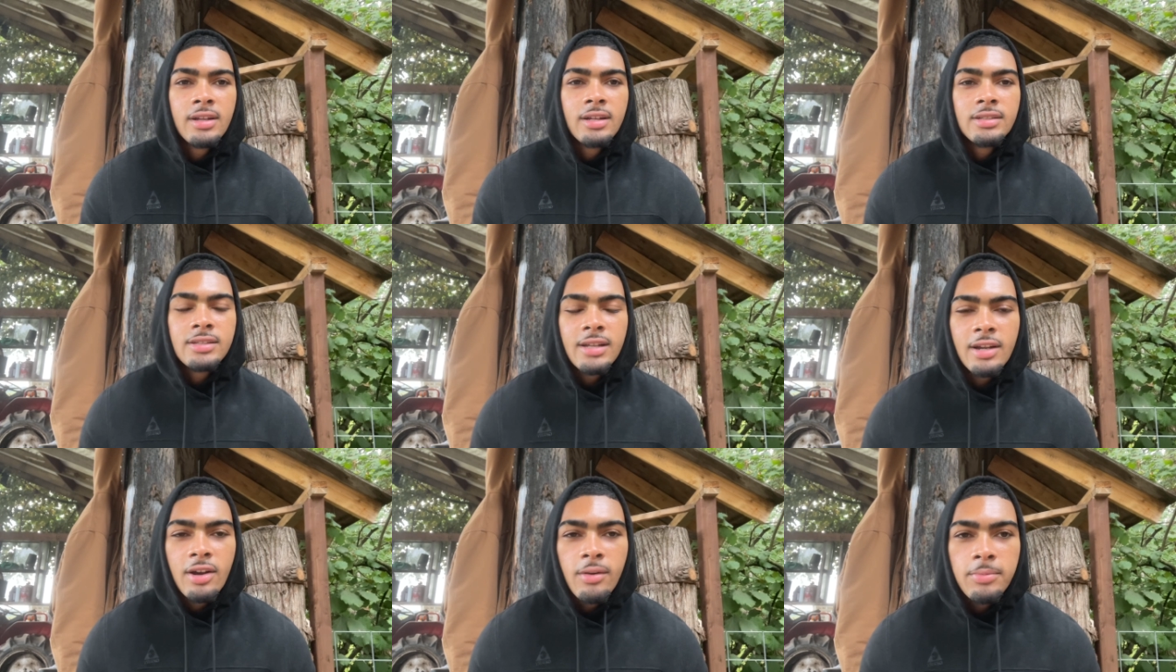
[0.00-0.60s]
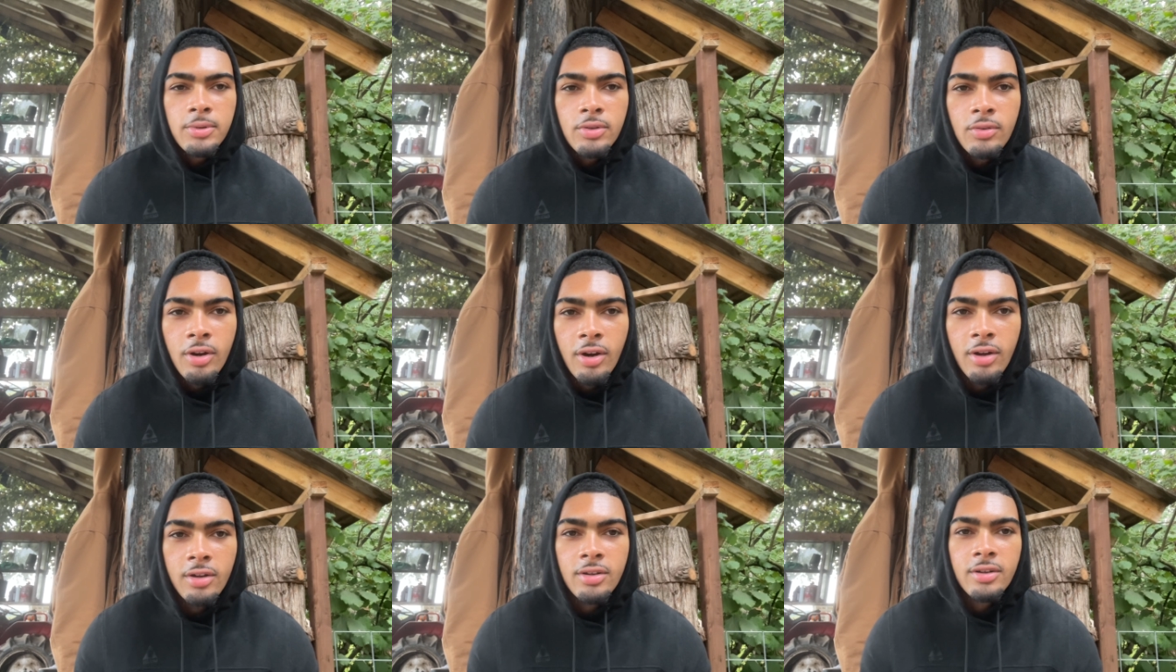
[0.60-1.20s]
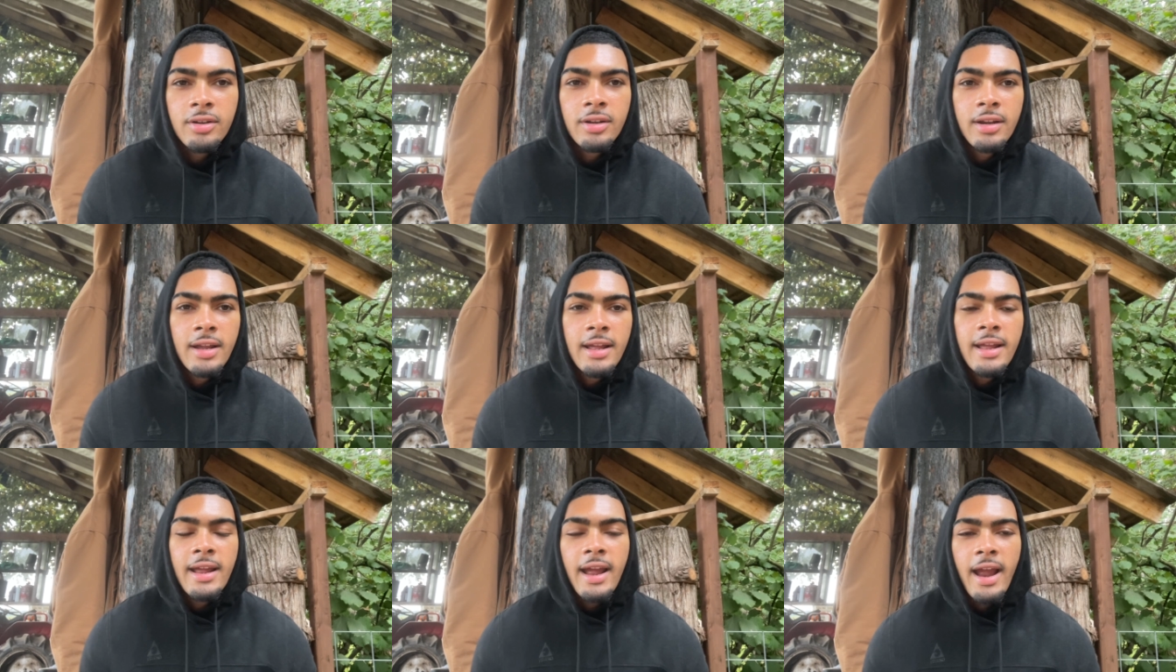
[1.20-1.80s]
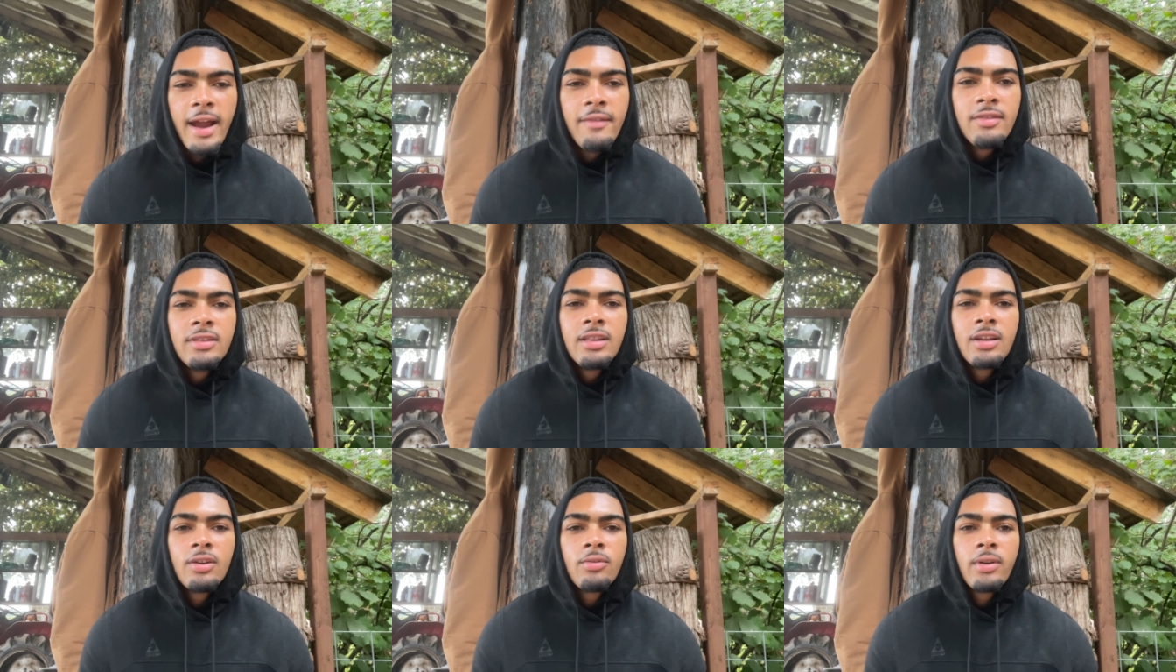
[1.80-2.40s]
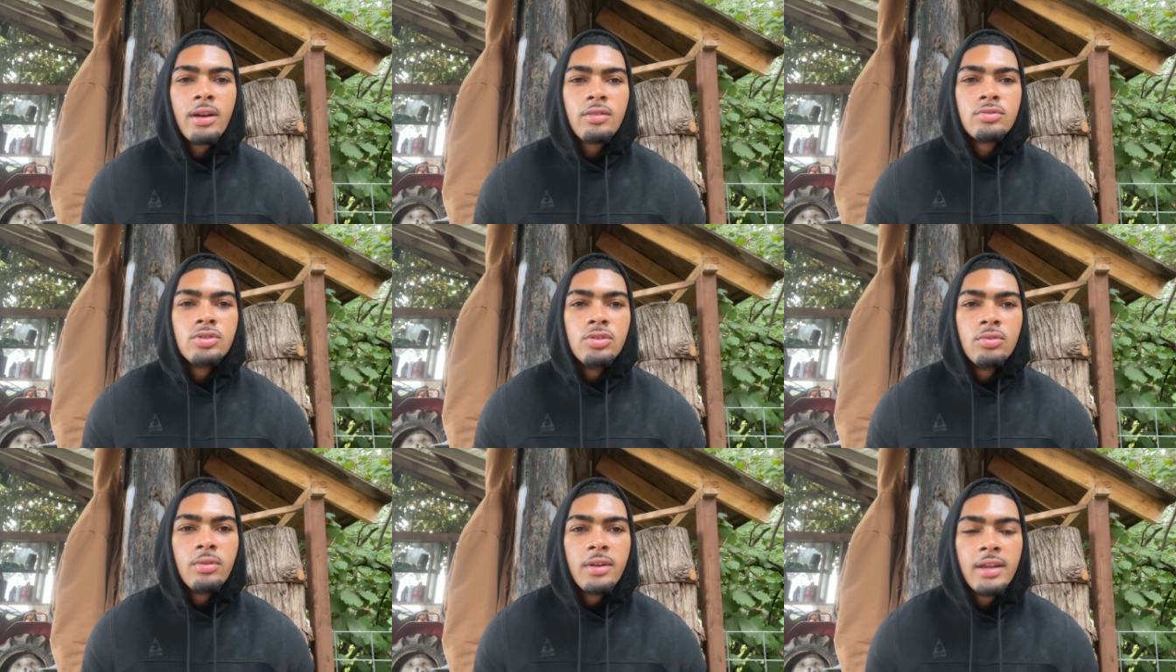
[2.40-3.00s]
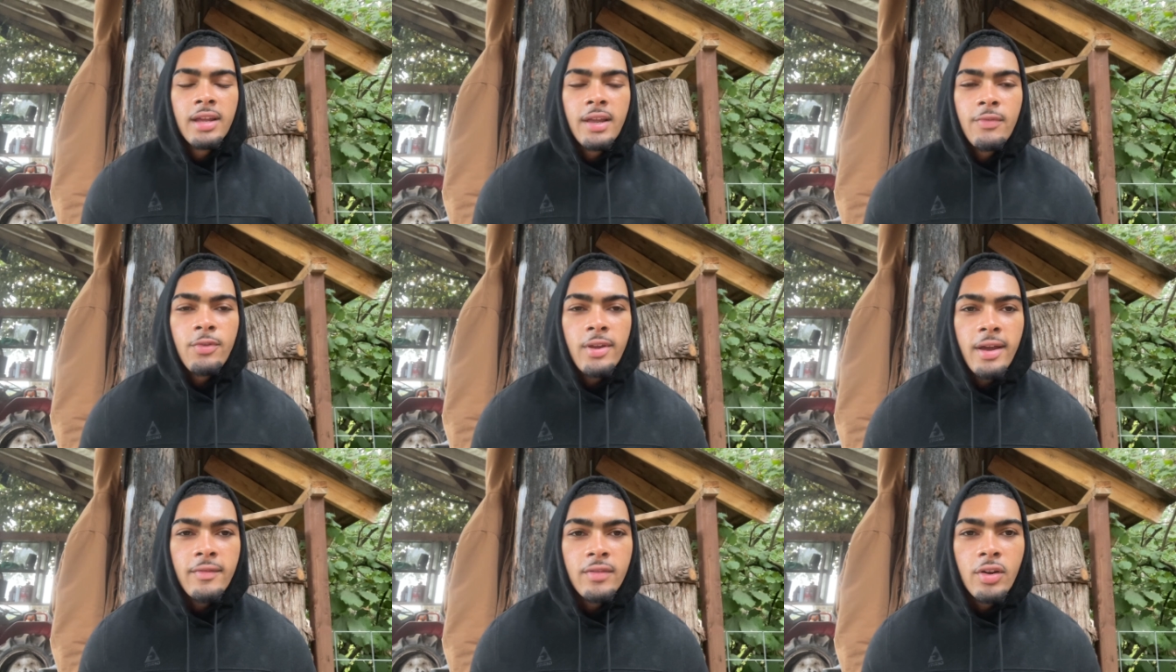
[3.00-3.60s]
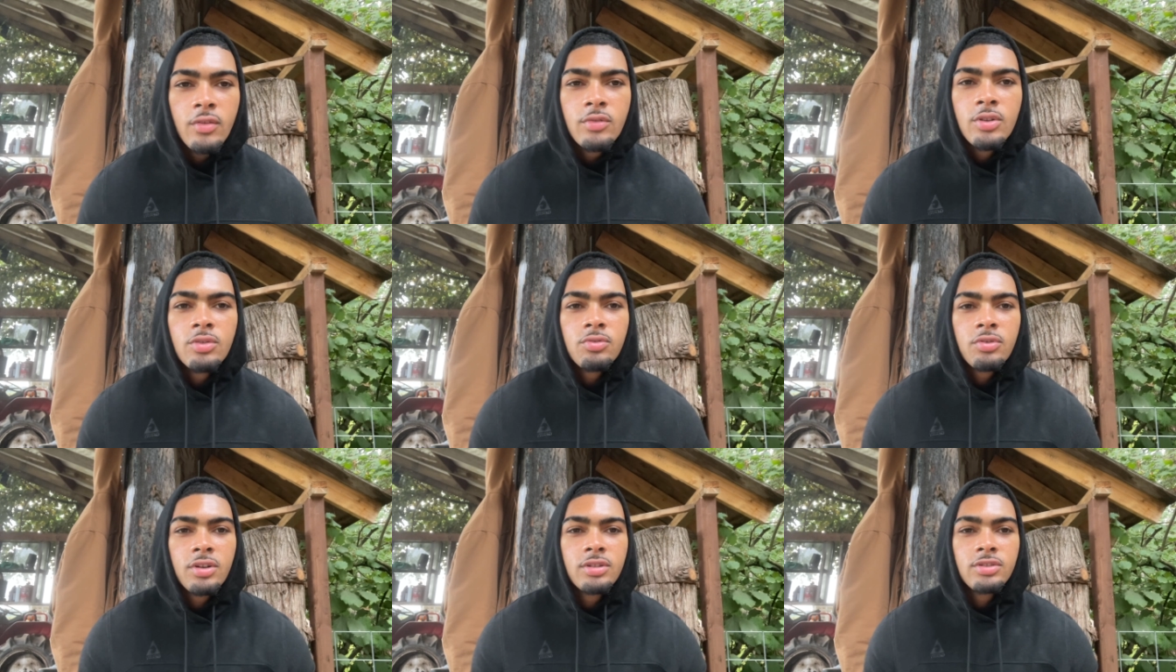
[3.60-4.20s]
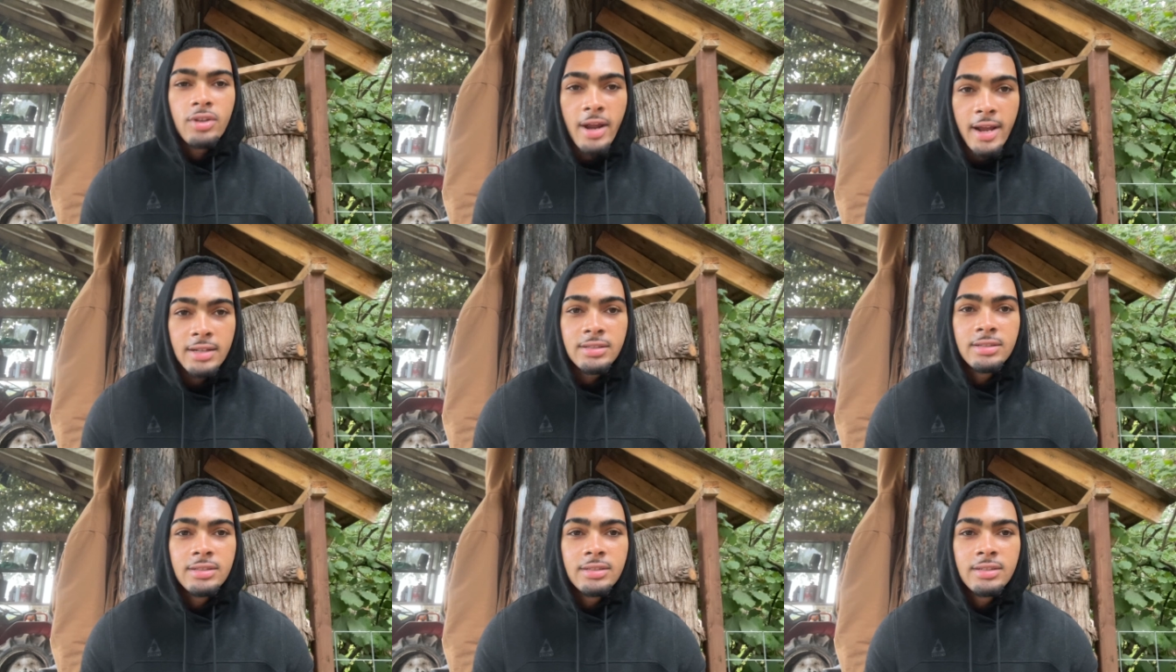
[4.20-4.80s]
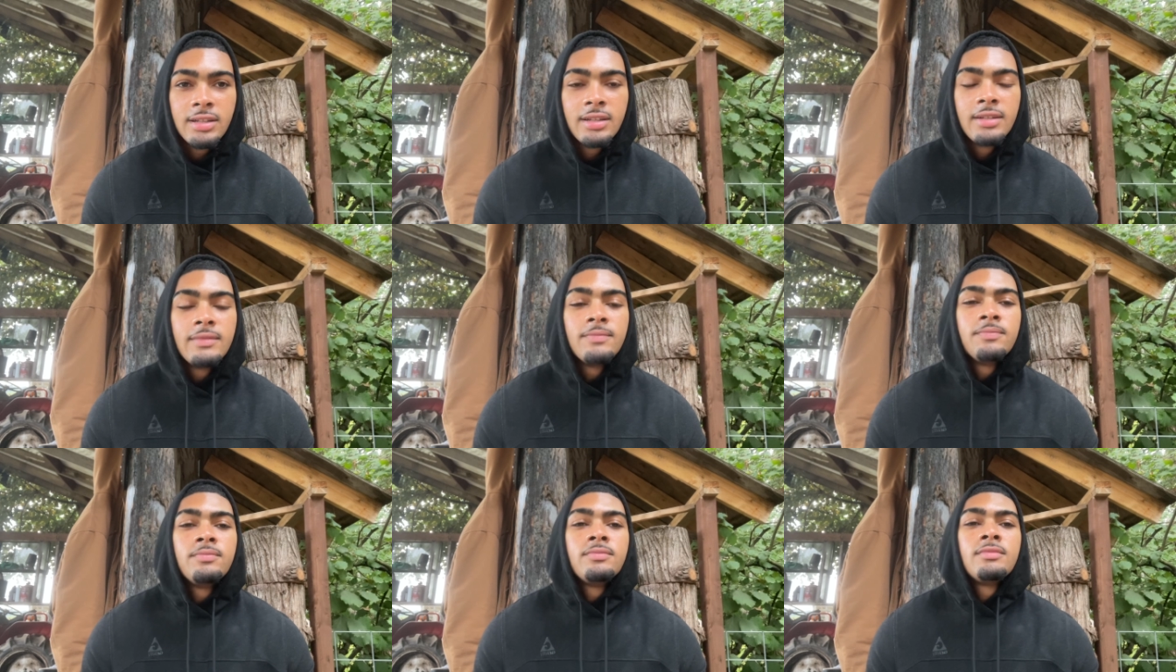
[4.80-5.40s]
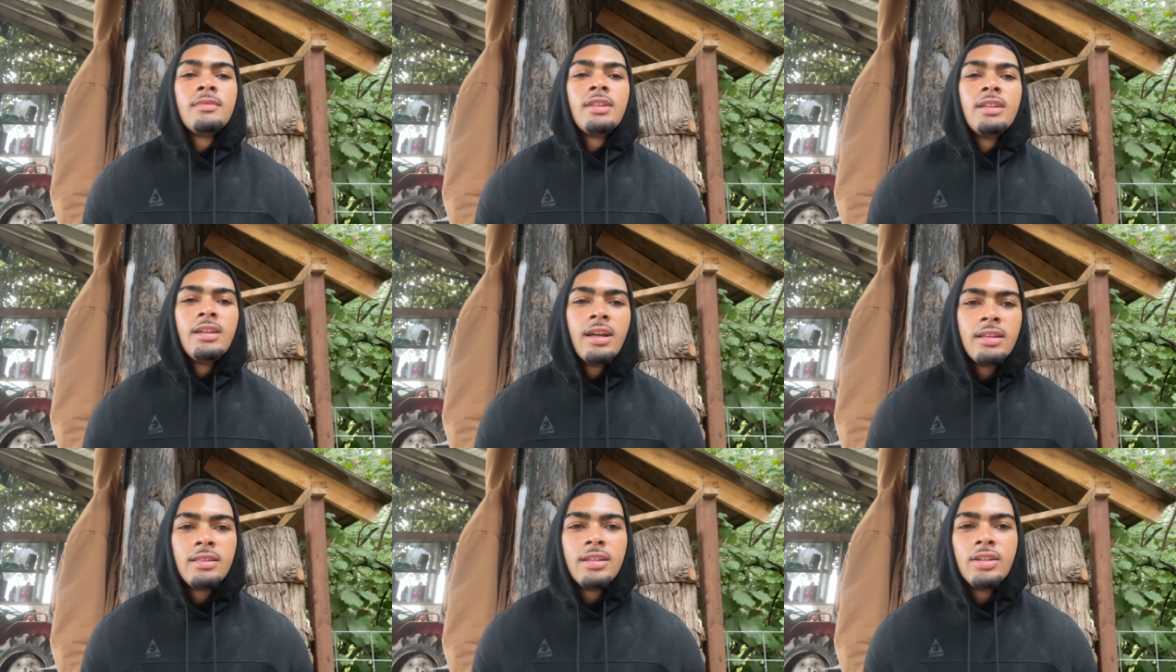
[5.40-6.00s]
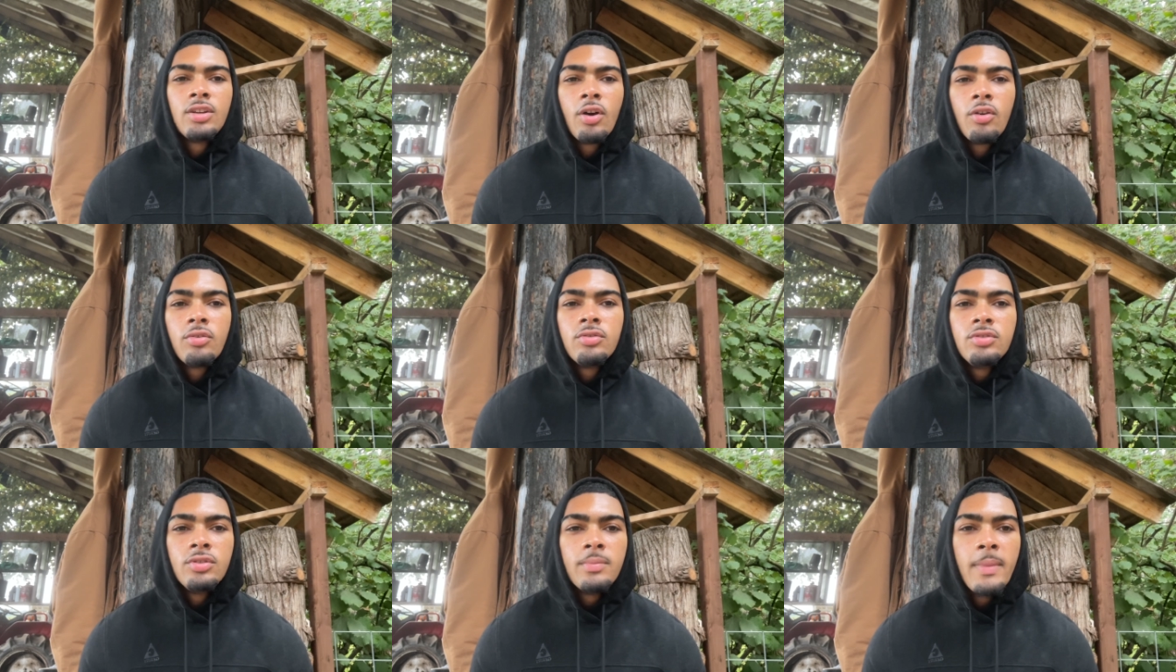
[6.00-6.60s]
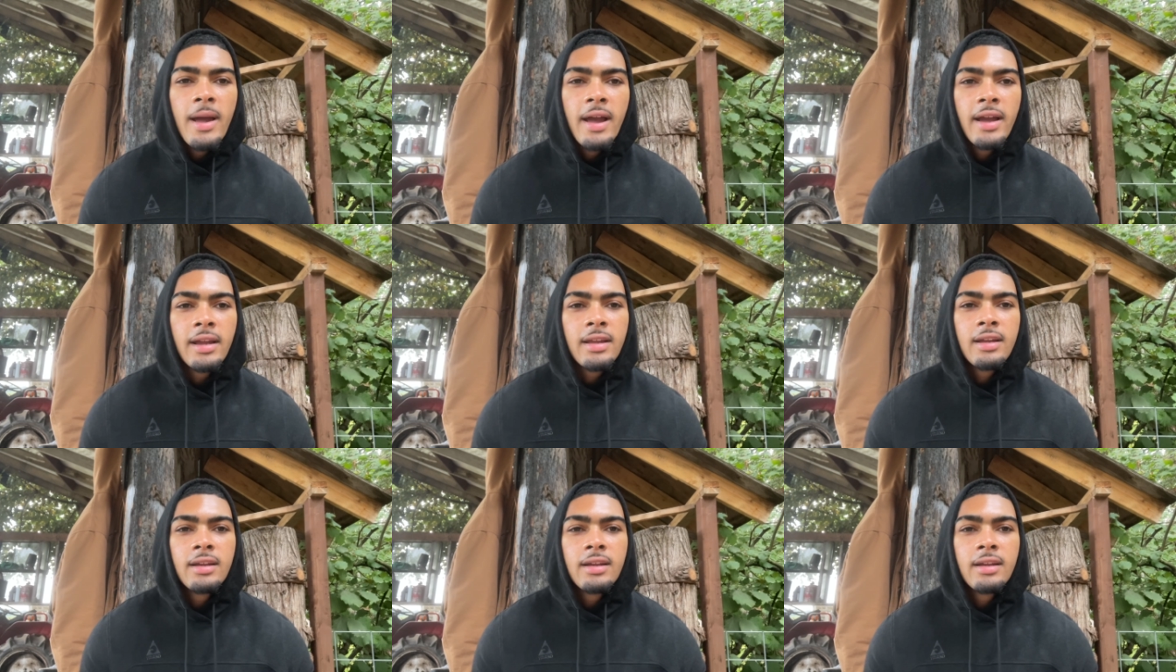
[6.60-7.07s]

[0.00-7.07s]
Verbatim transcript: It's going to help you conquer everything around you if you have no distractions, nothing holding you back.